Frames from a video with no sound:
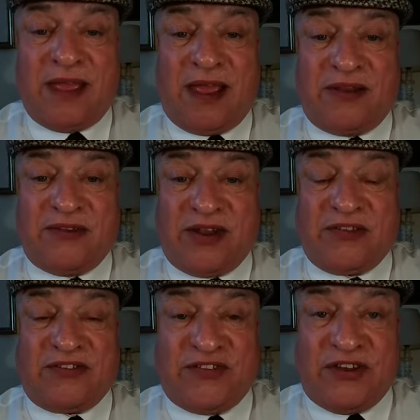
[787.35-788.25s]
and
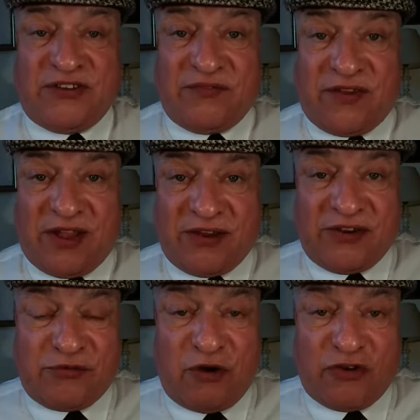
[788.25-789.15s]
Sid
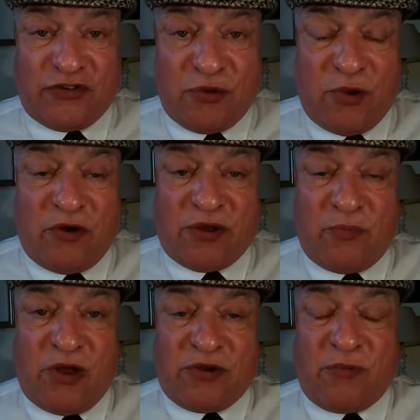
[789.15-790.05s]
Devine is watching.
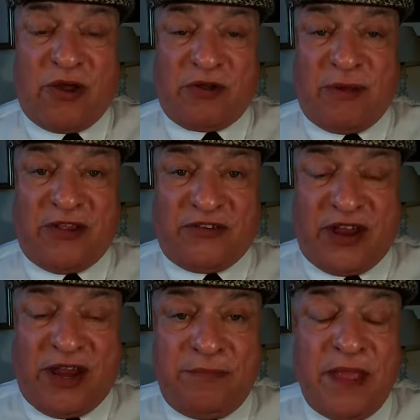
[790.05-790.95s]
Welcome, welcome, welcome, I say.